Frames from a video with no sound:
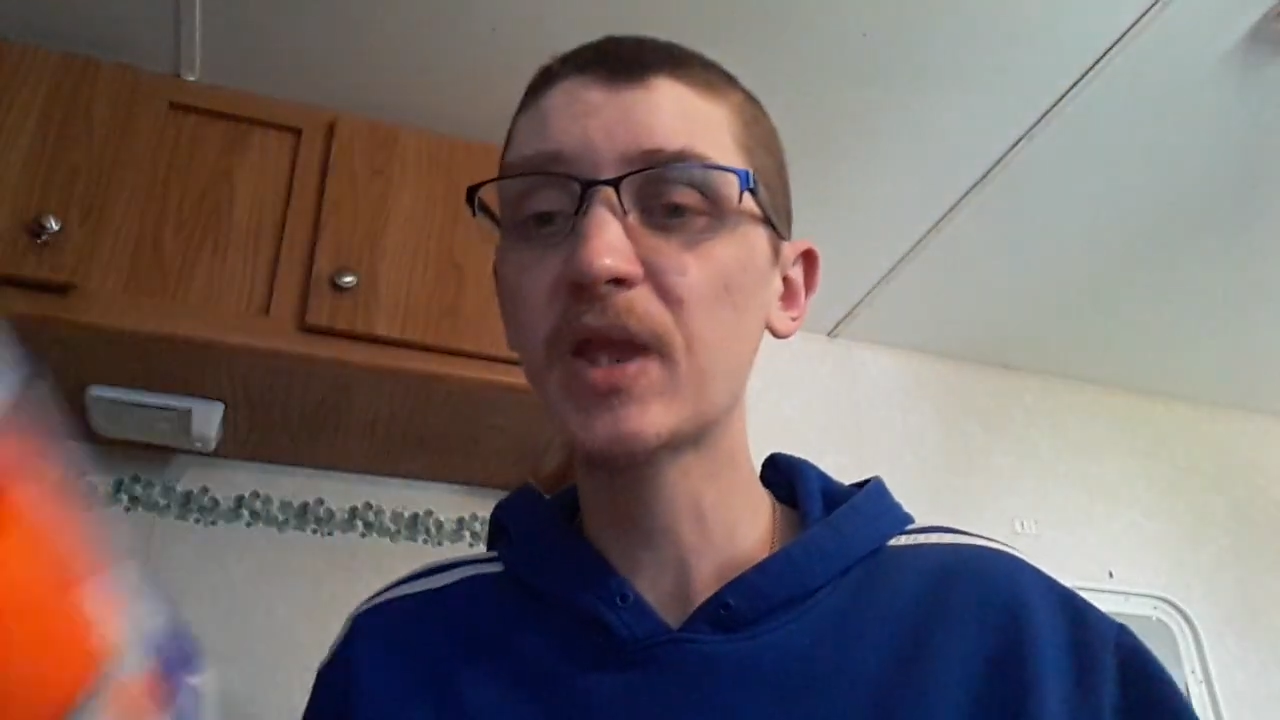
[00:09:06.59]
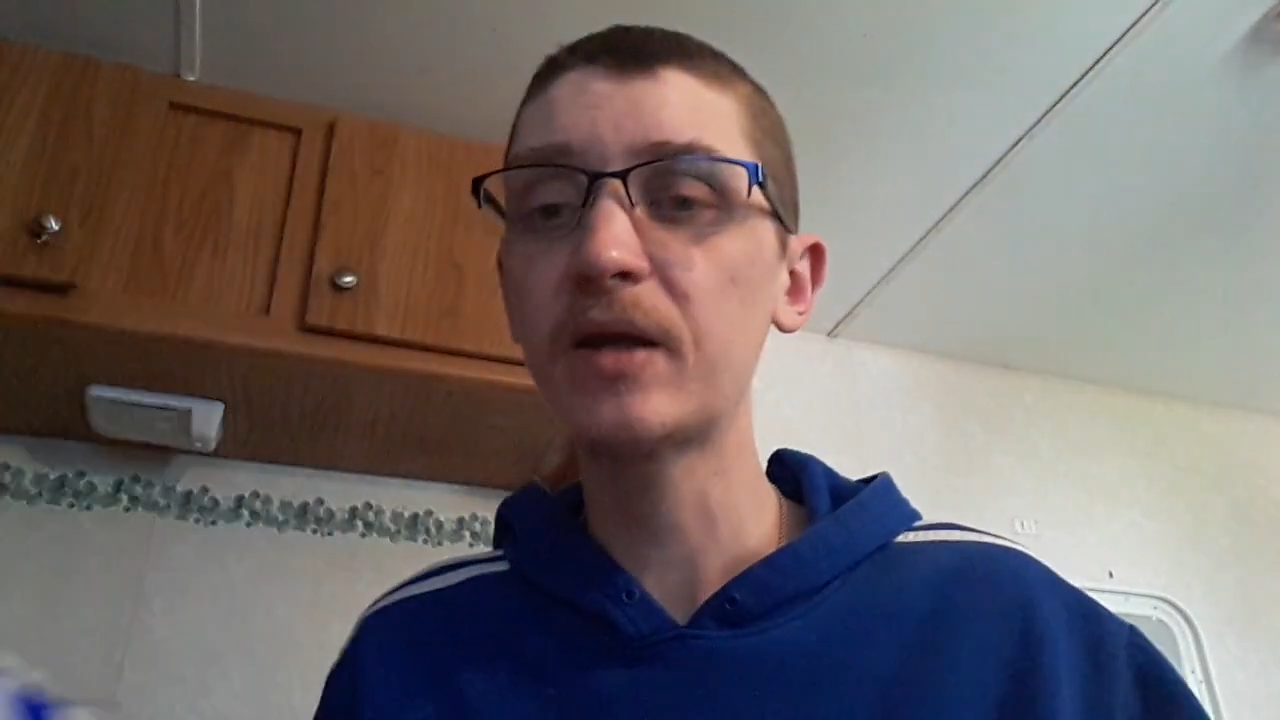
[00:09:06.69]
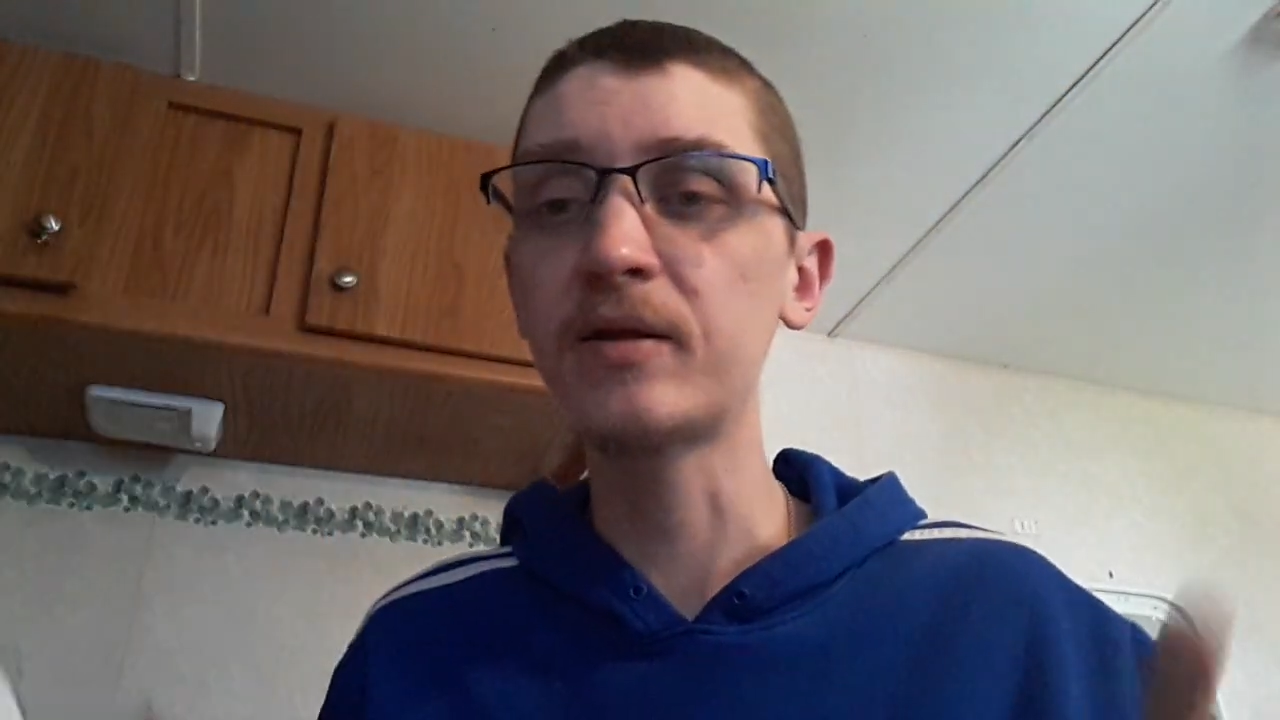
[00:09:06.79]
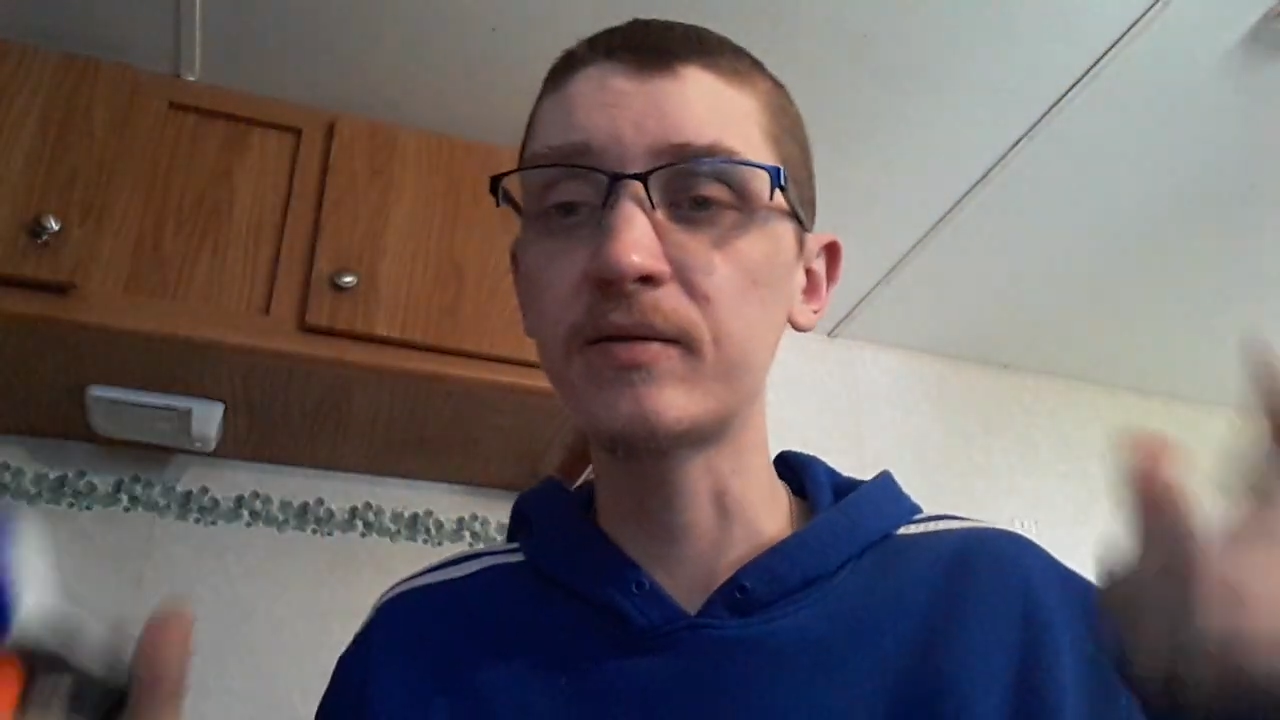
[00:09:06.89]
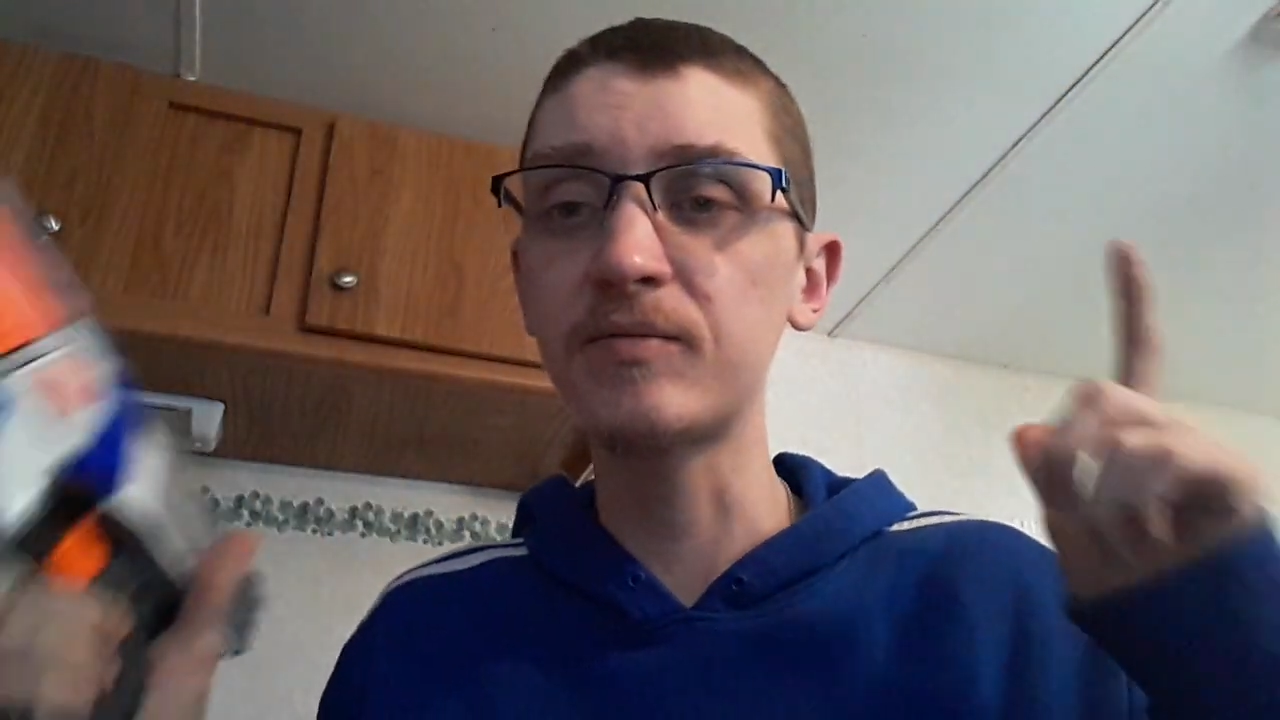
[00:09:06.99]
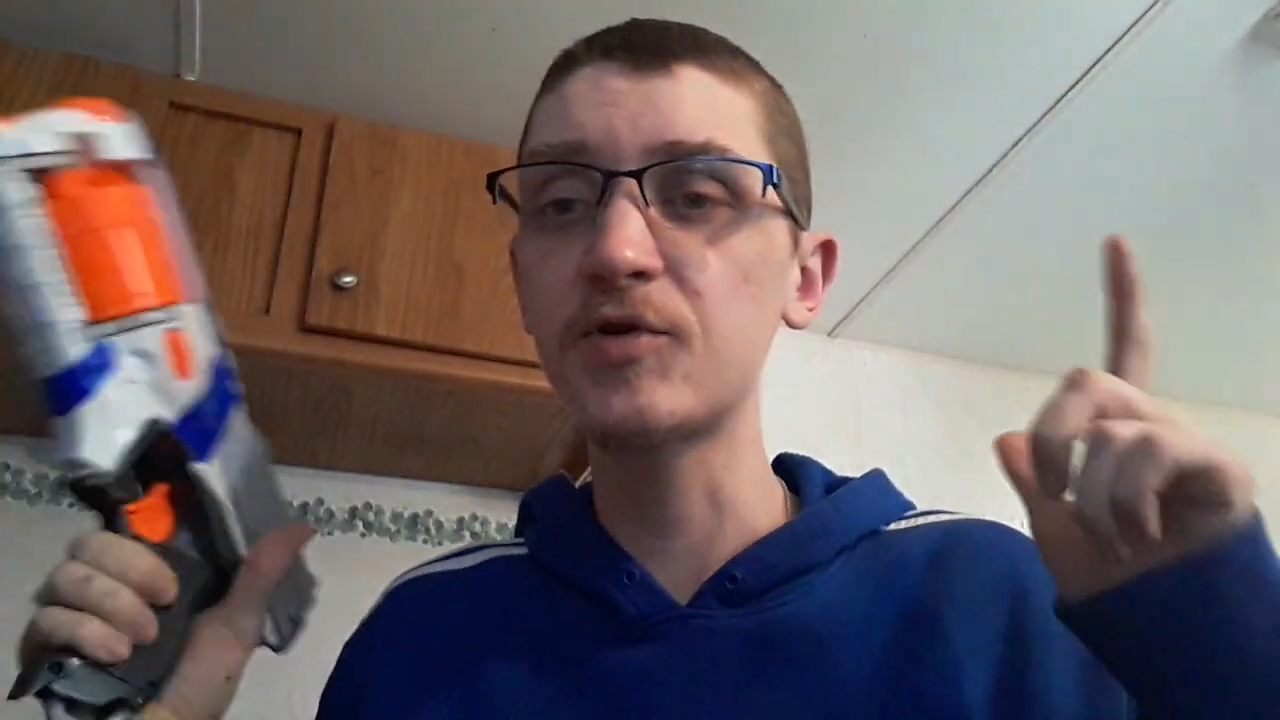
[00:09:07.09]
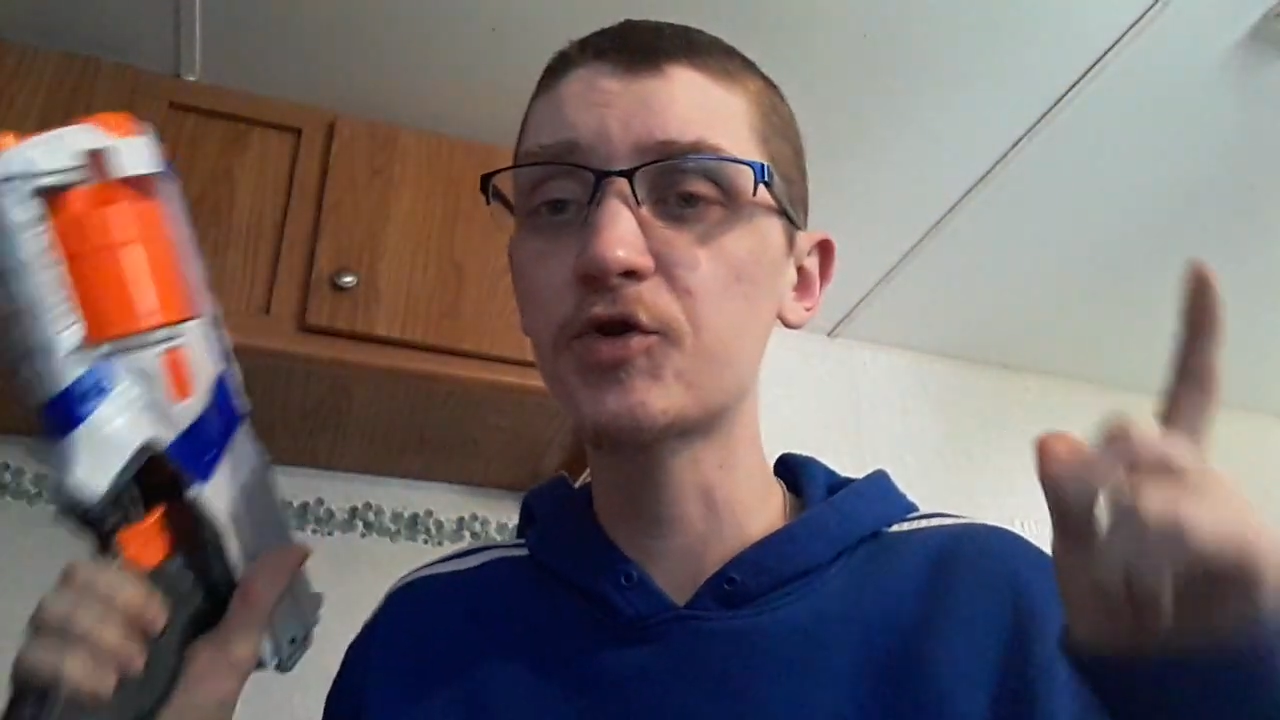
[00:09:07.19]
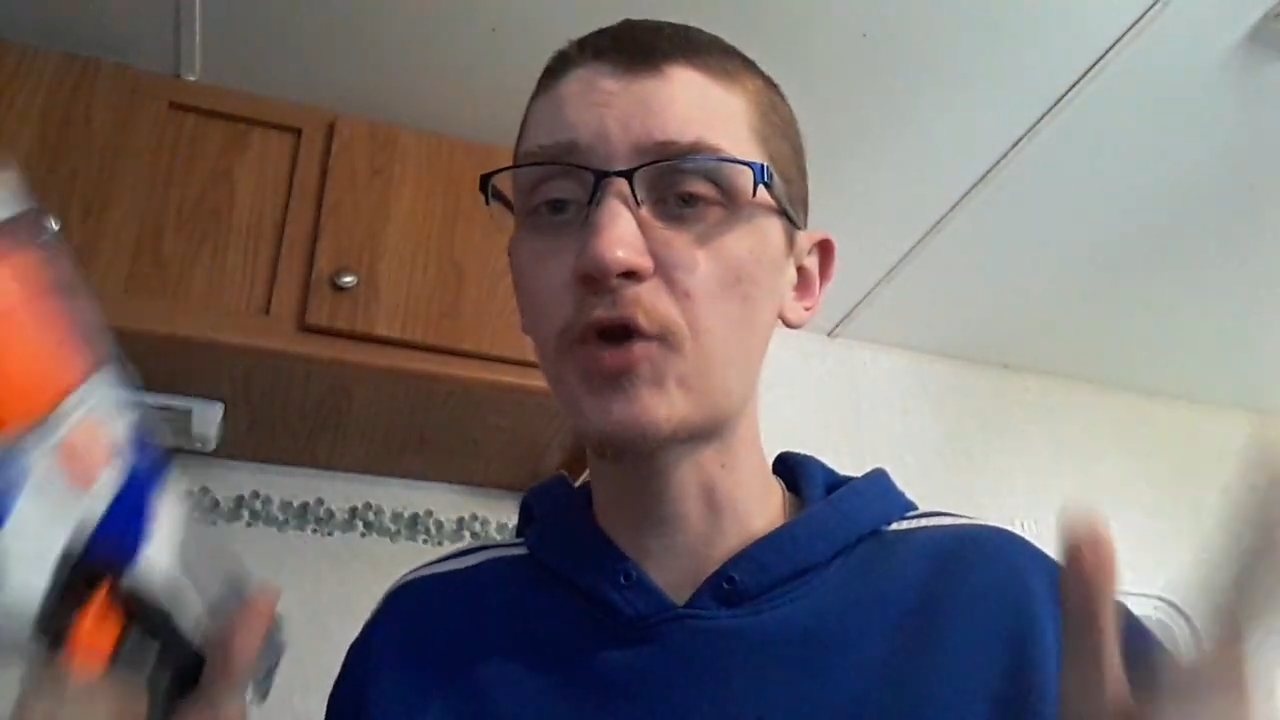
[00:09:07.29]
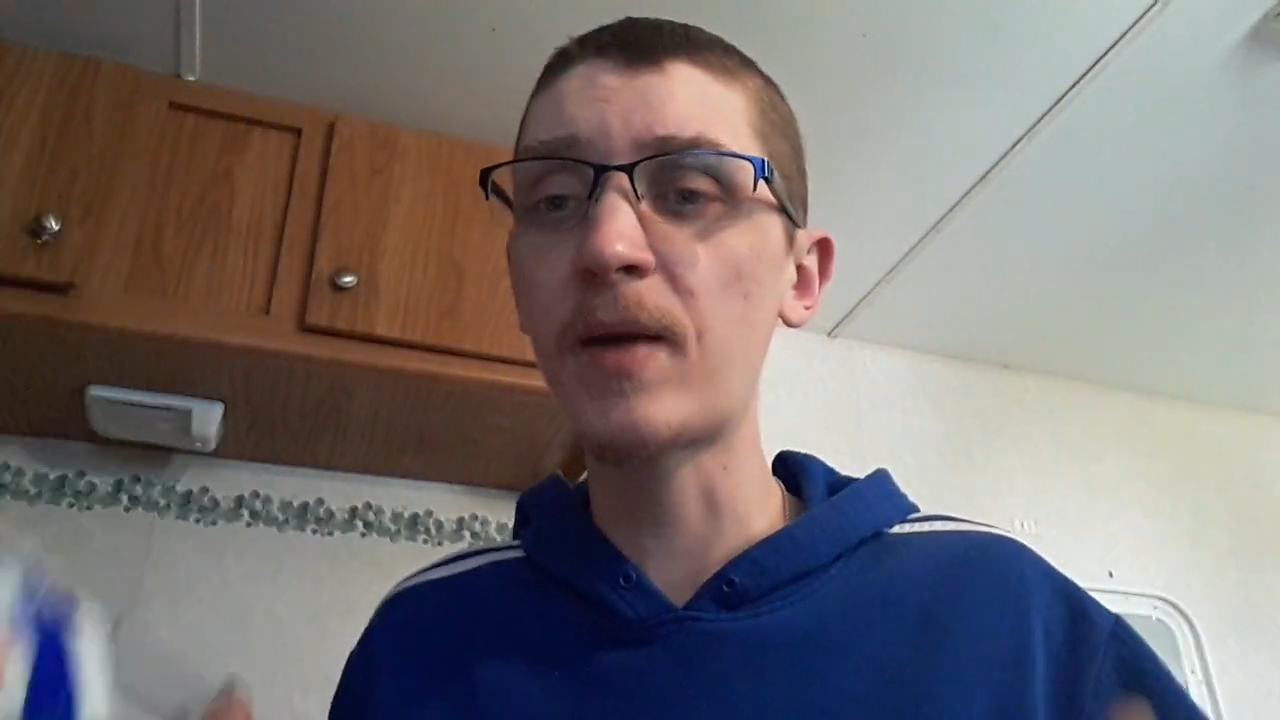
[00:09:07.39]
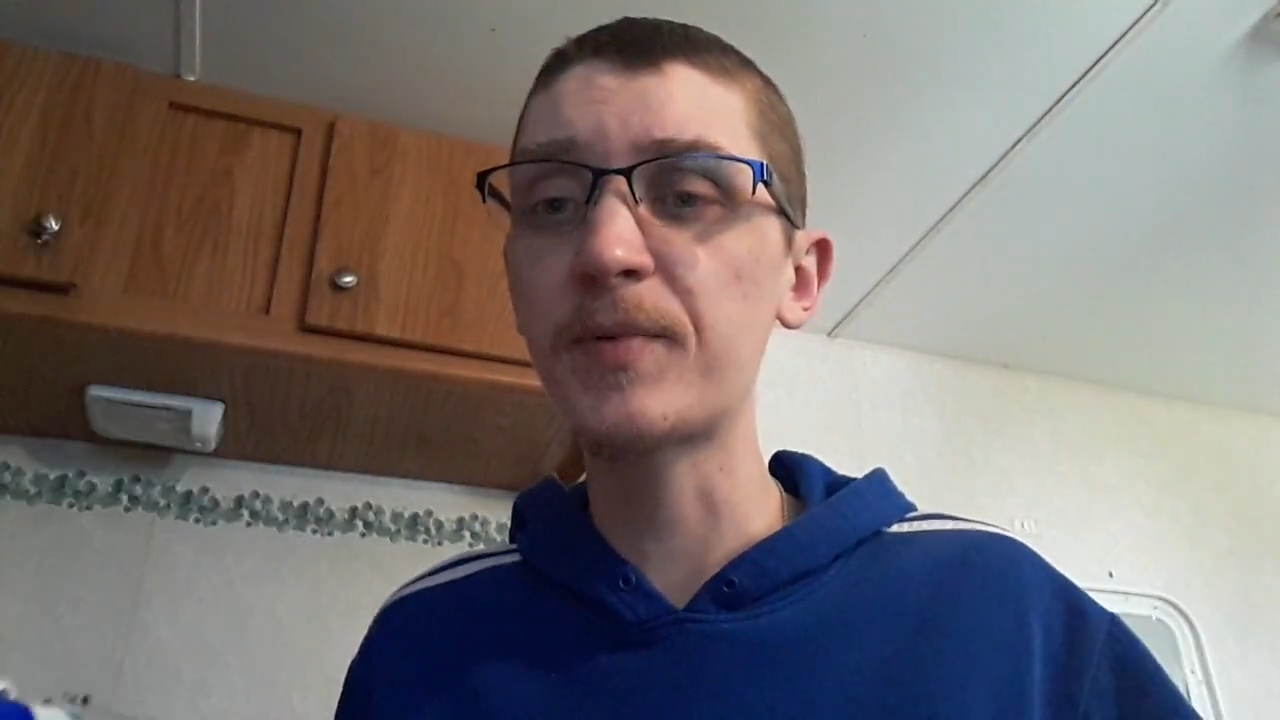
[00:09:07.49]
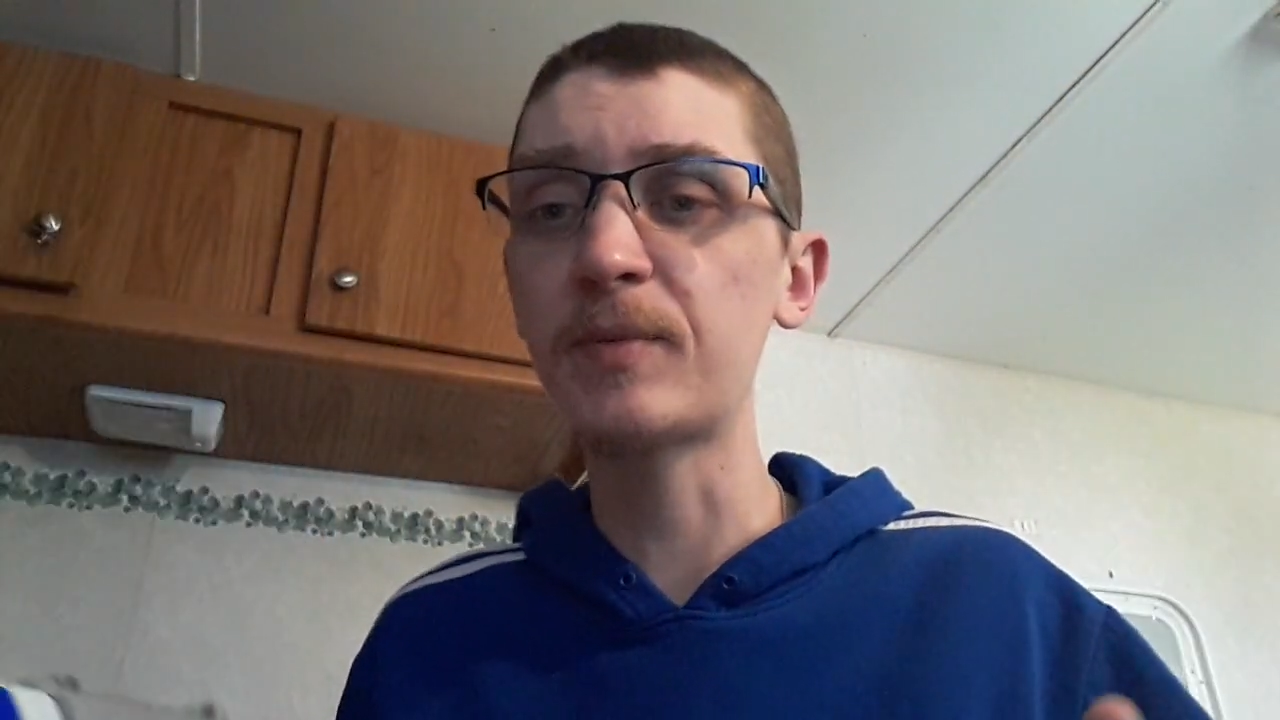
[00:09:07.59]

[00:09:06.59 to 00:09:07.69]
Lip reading: and strap it